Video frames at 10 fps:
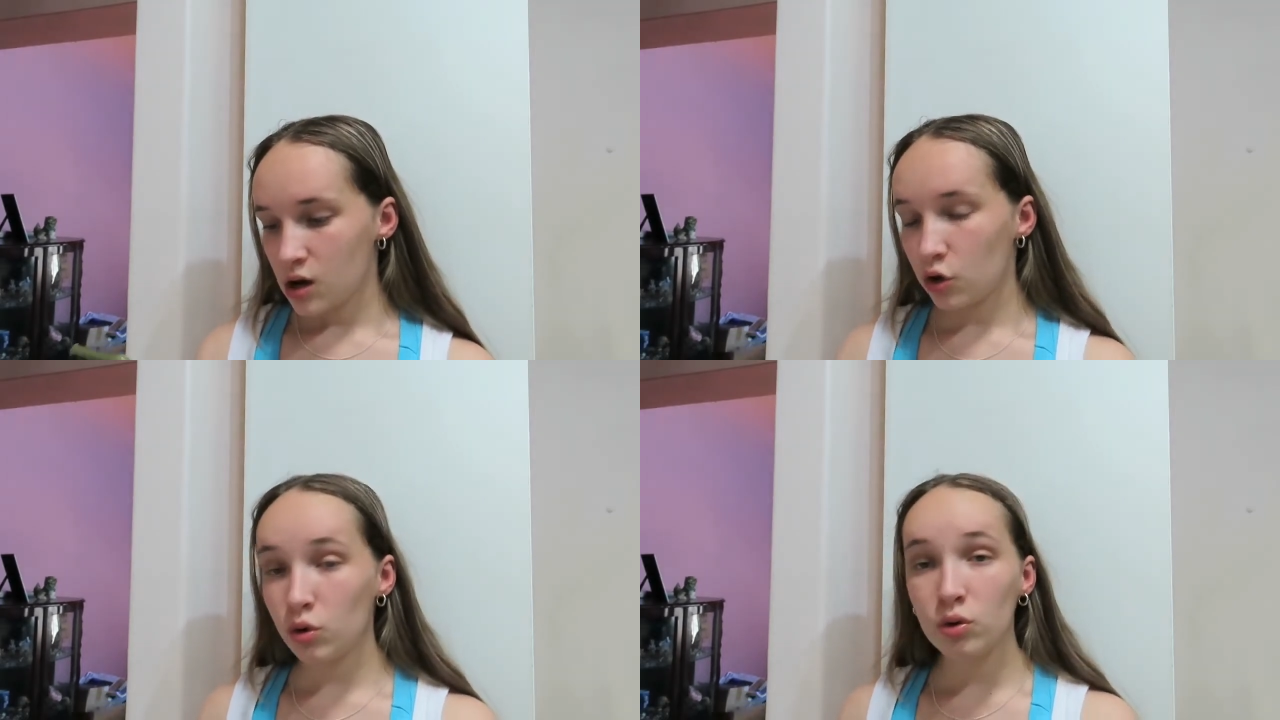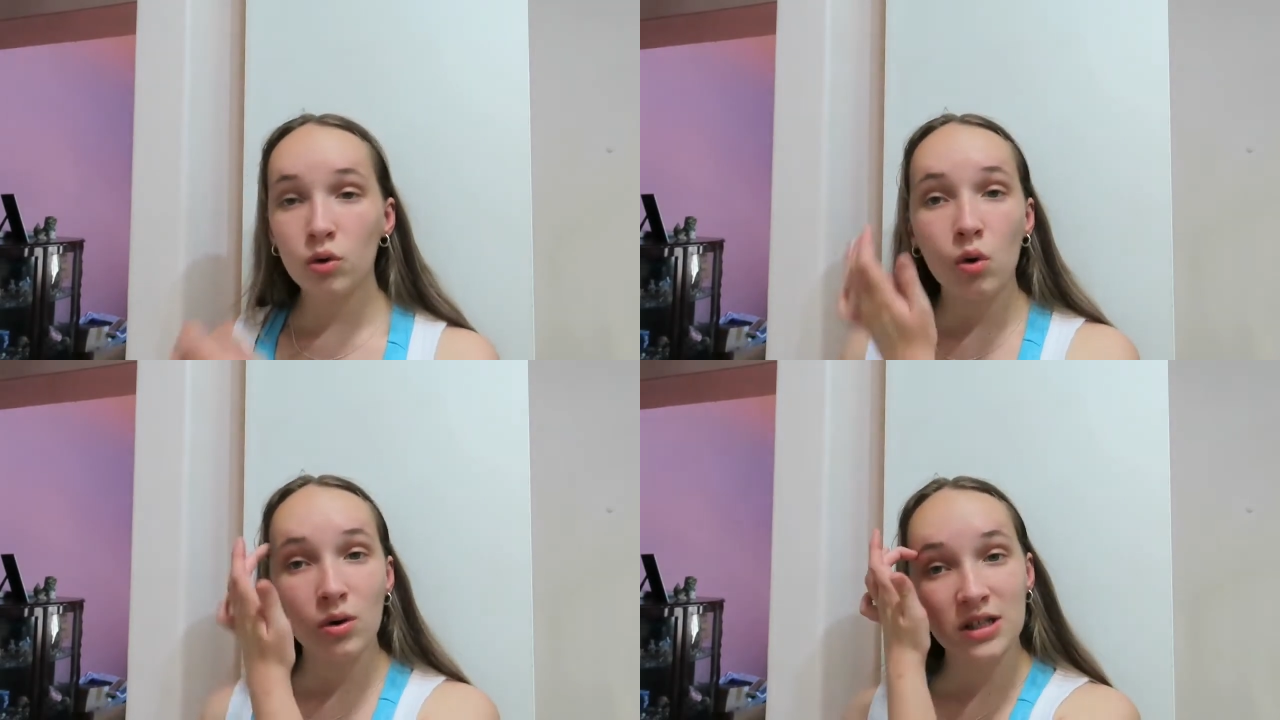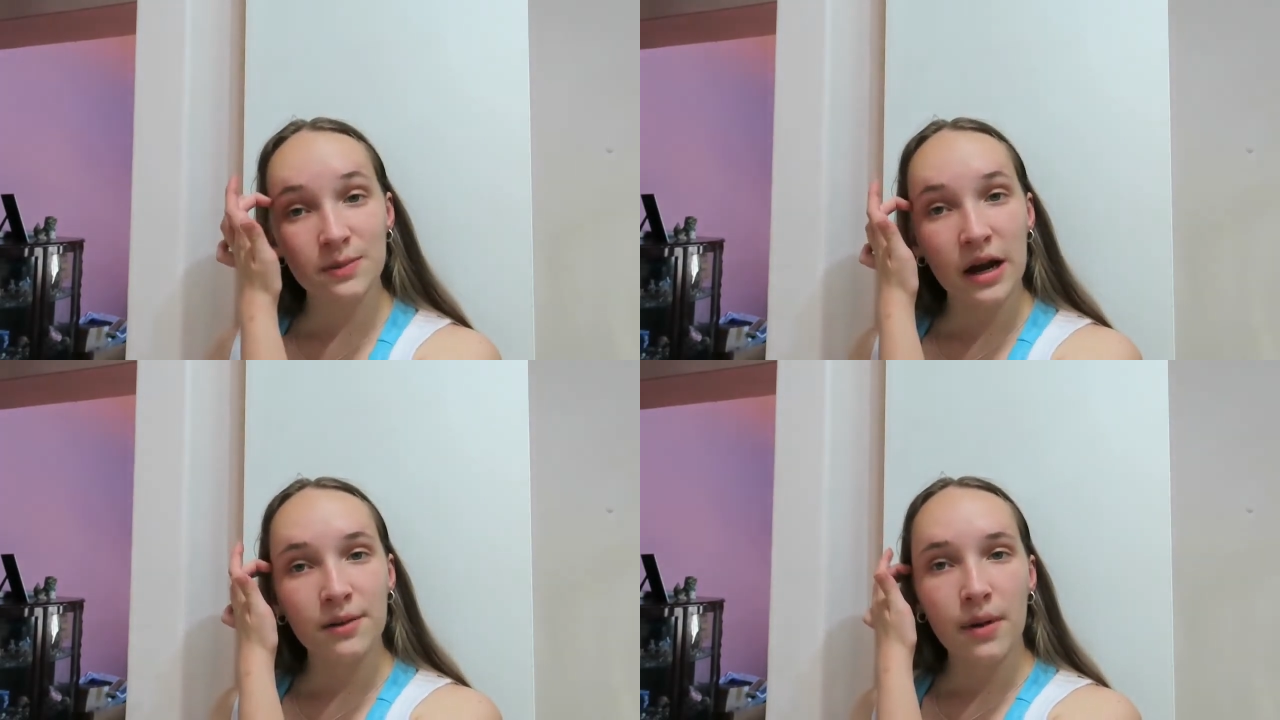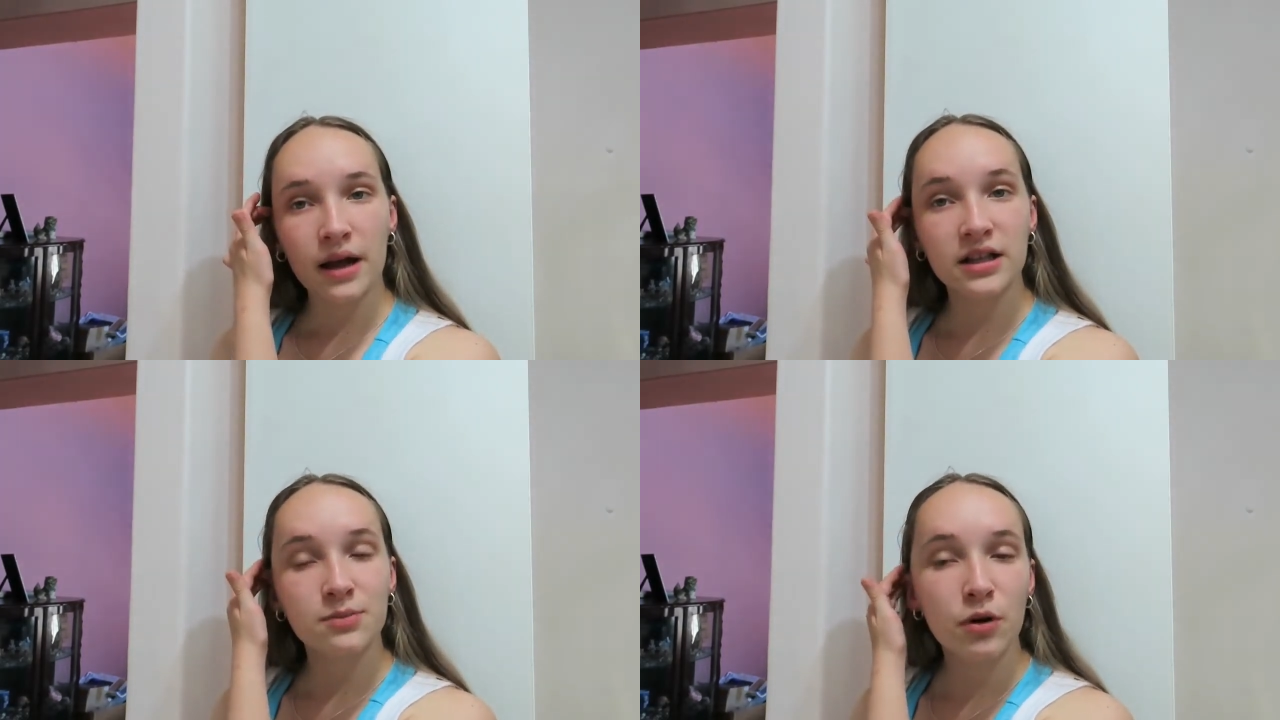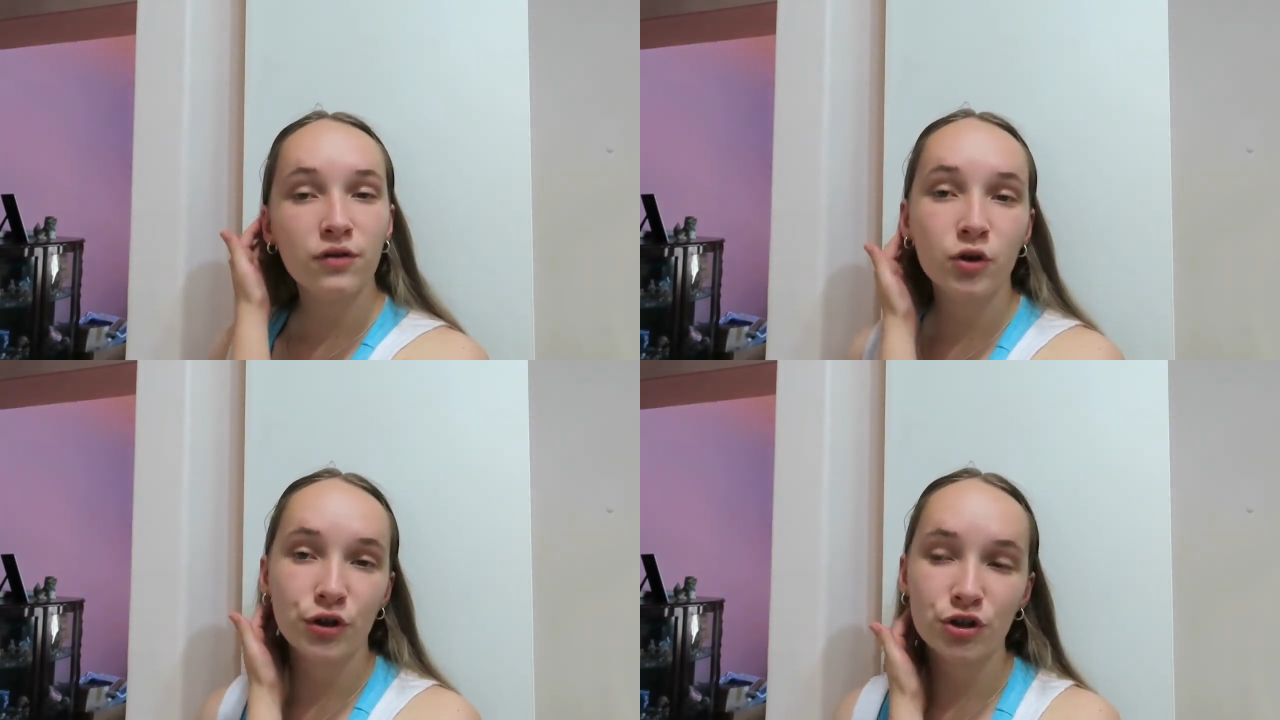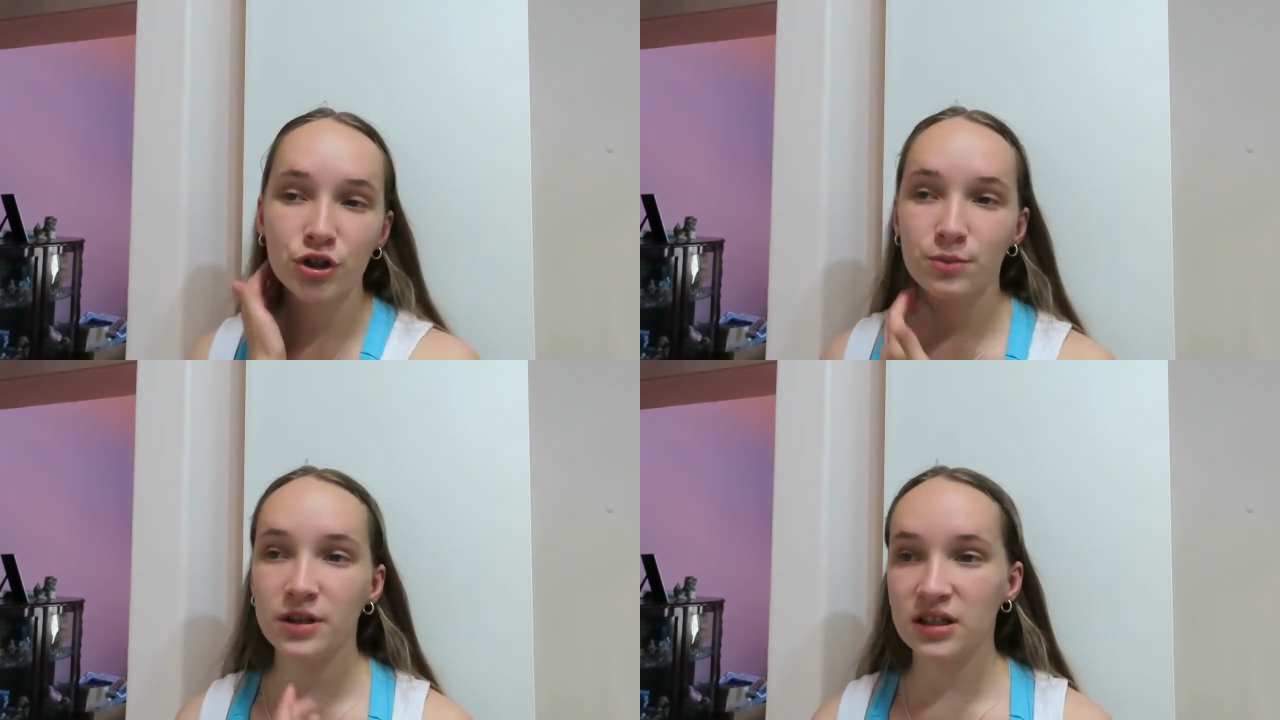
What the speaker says: Who all inspired my inspo for YouTube?